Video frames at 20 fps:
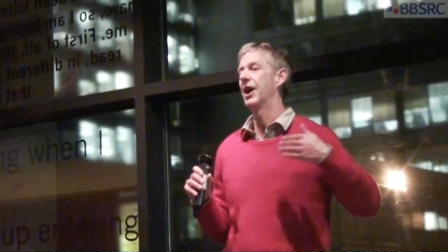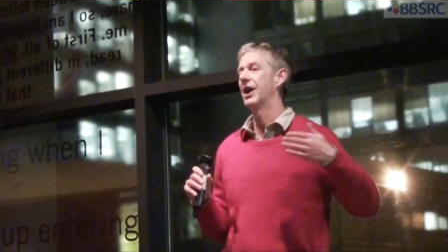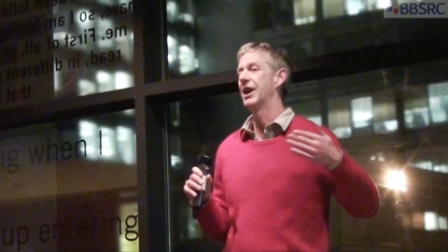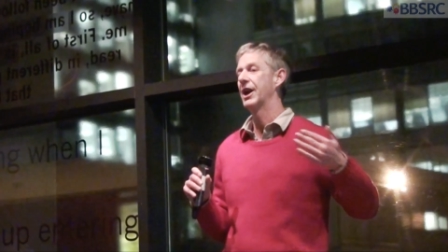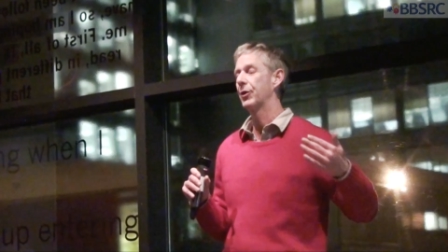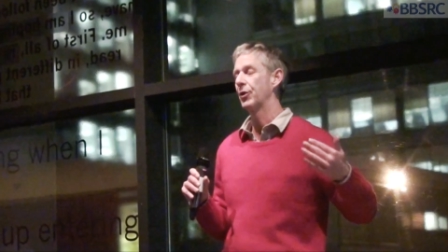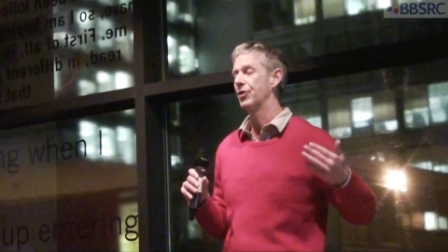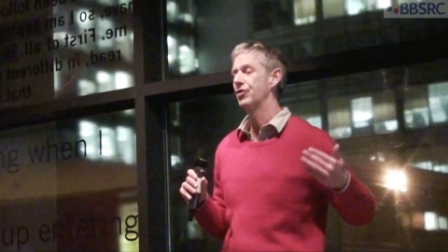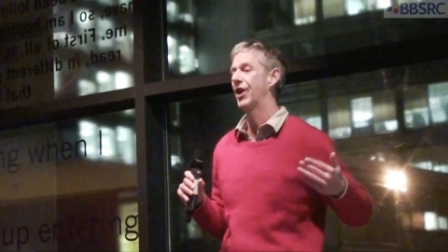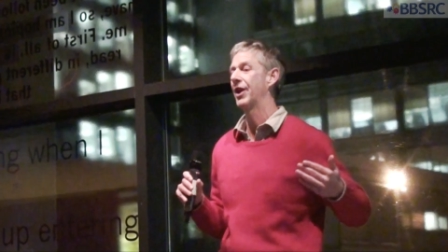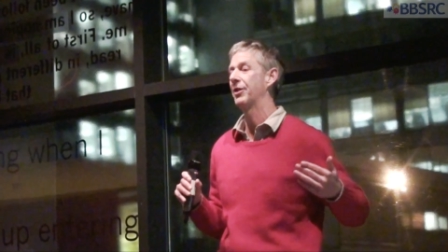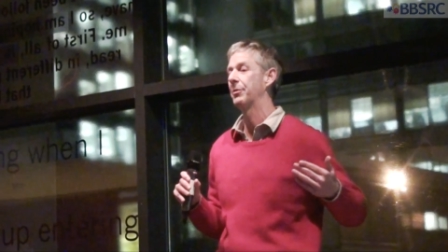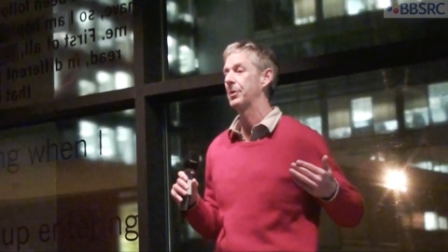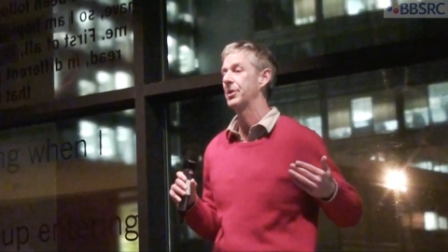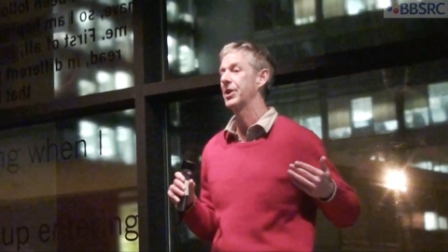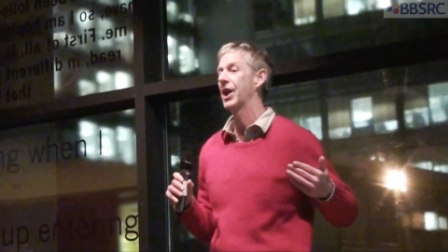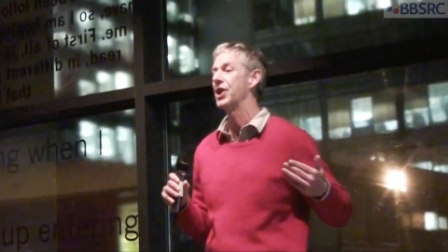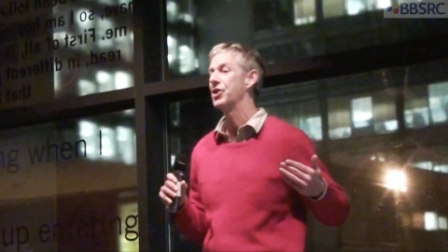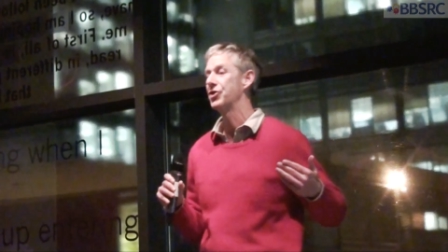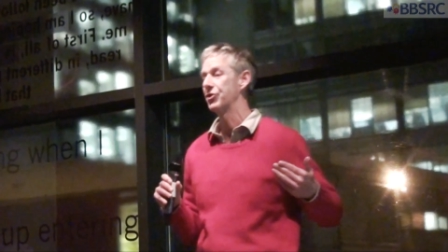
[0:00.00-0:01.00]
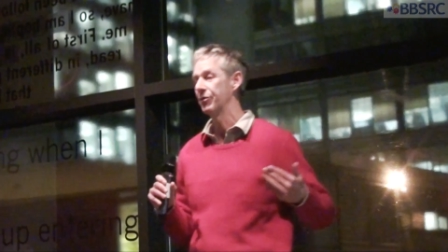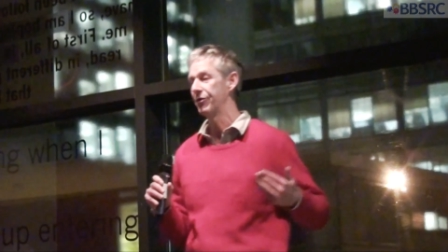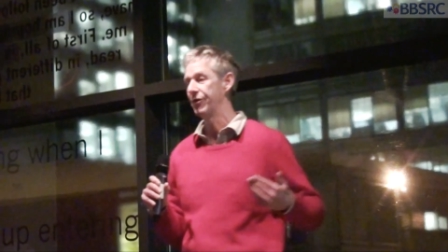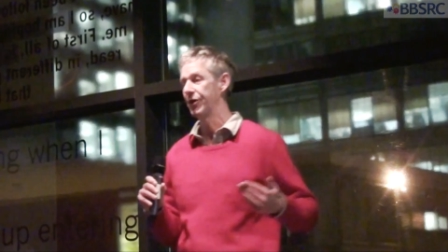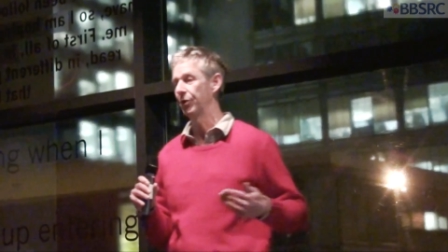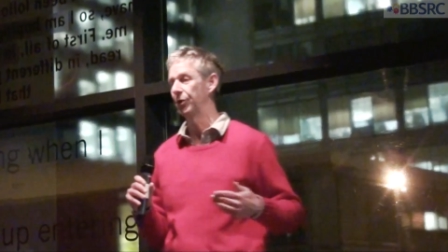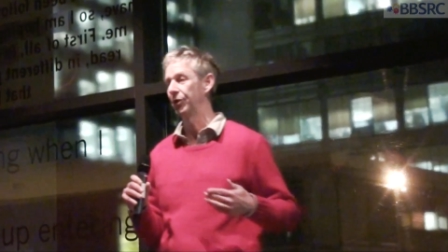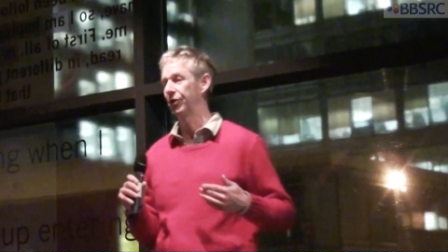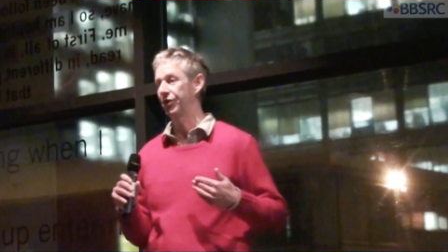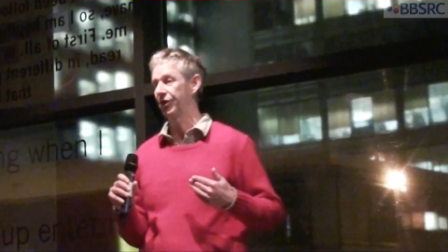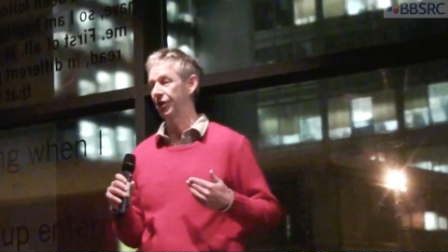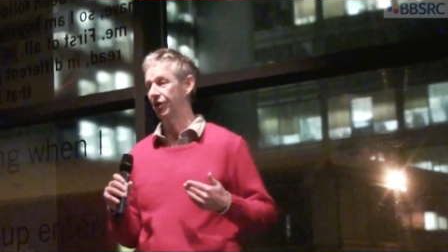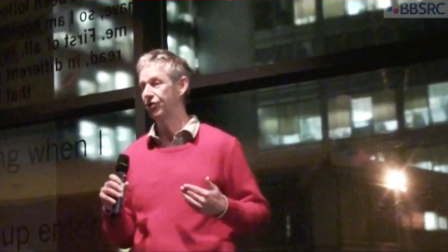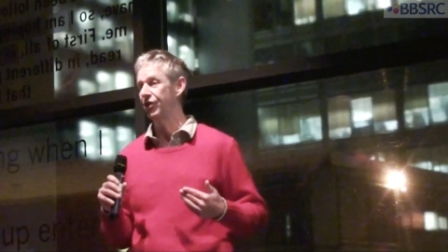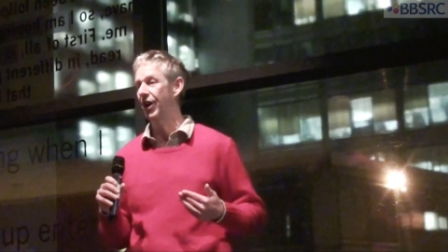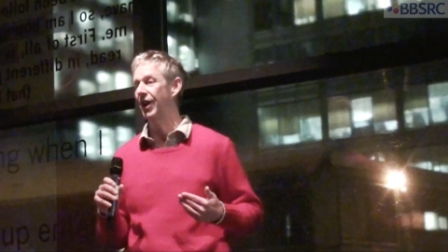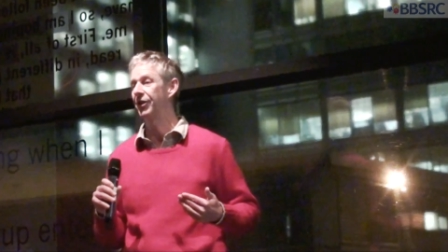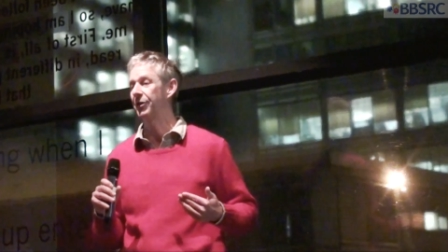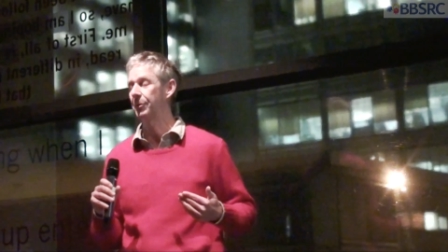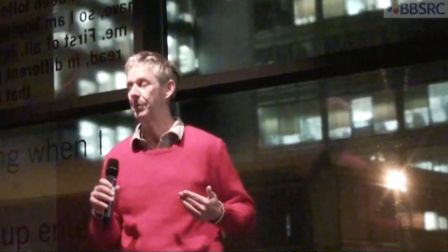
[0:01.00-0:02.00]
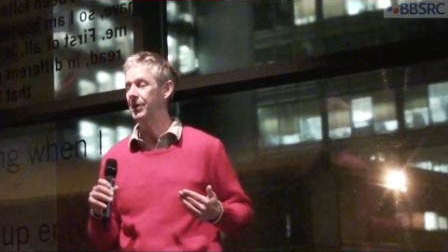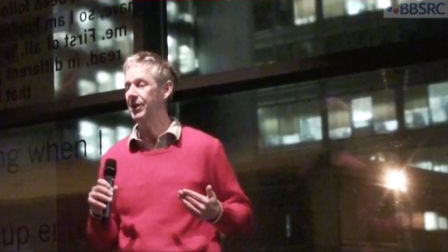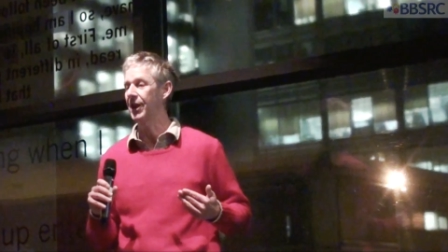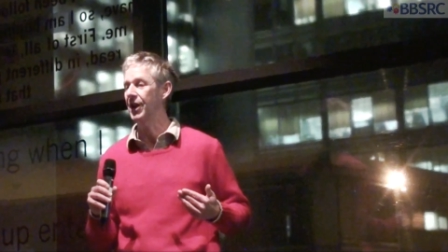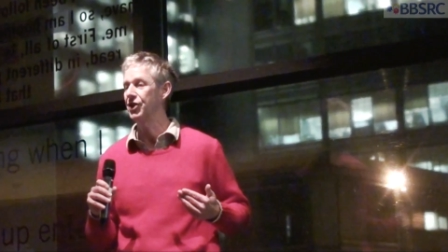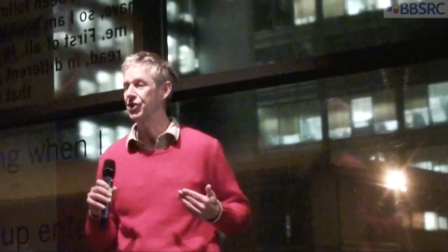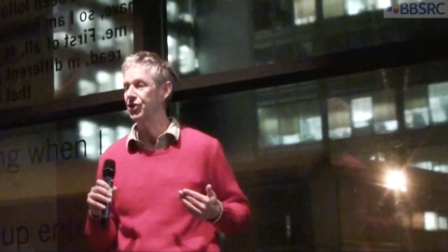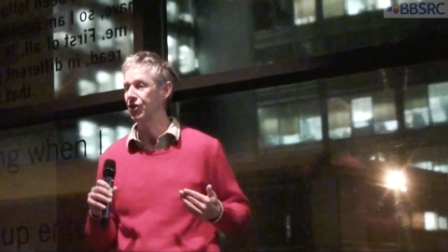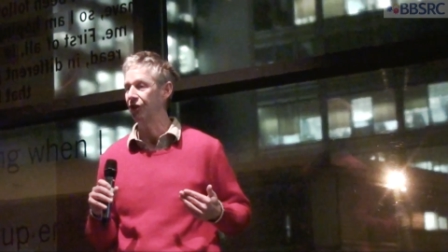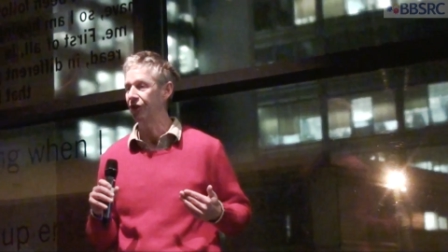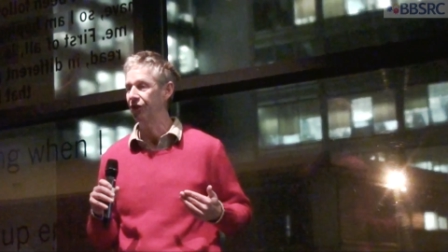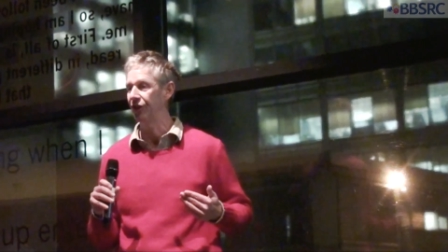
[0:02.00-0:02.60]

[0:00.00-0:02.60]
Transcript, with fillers: liquid transportation fuels, to the transportation